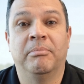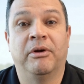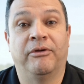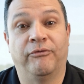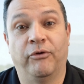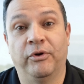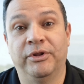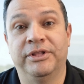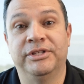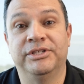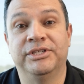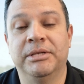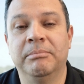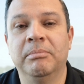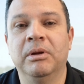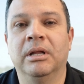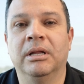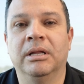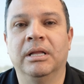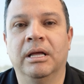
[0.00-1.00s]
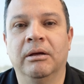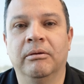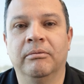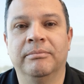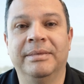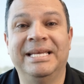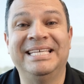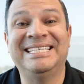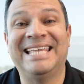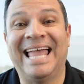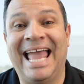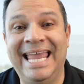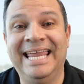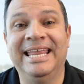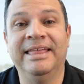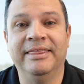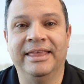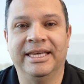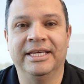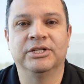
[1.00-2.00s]
before the symbol alone means
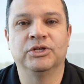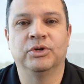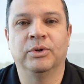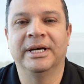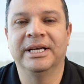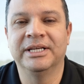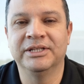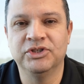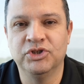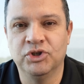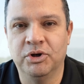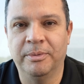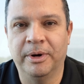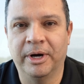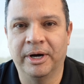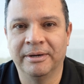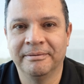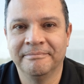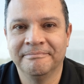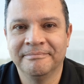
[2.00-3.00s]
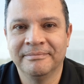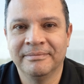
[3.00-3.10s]
anything to a consumer.